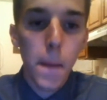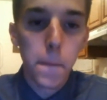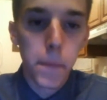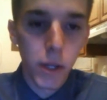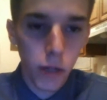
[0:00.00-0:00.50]

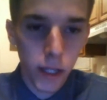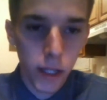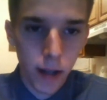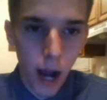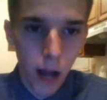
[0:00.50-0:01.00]

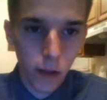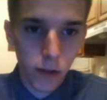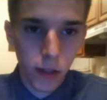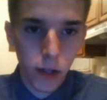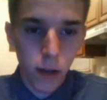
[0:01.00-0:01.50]
billion.
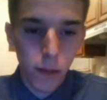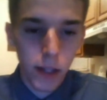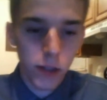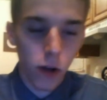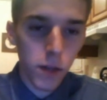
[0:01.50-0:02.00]
The
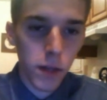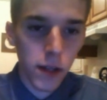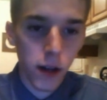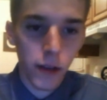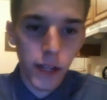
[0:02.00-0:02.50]
company's already
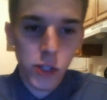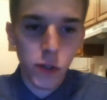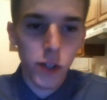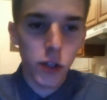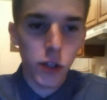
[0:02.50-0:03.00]
been done. The
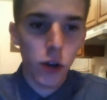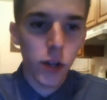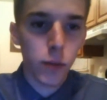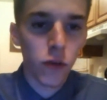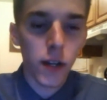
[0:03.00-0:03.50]
industry's
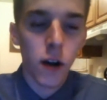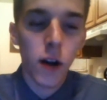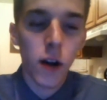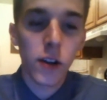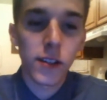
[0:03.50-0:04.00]
already proven, did
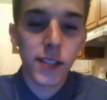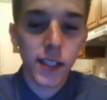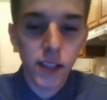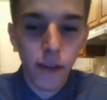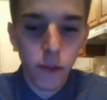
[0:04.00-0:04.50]

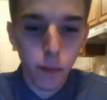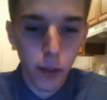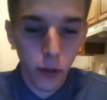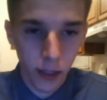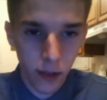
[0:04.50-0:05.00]
$167
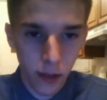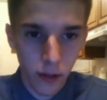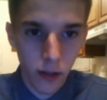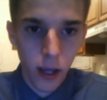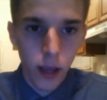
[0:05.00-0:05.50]
billion.
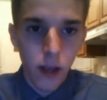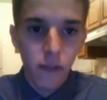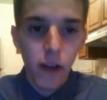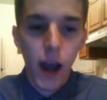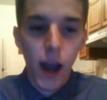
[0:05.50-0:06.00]

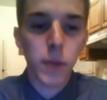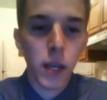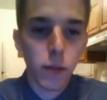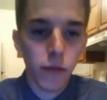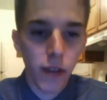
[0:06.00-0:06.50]
Highest
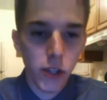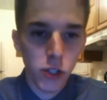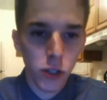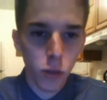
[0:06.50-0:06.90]
paying profession in the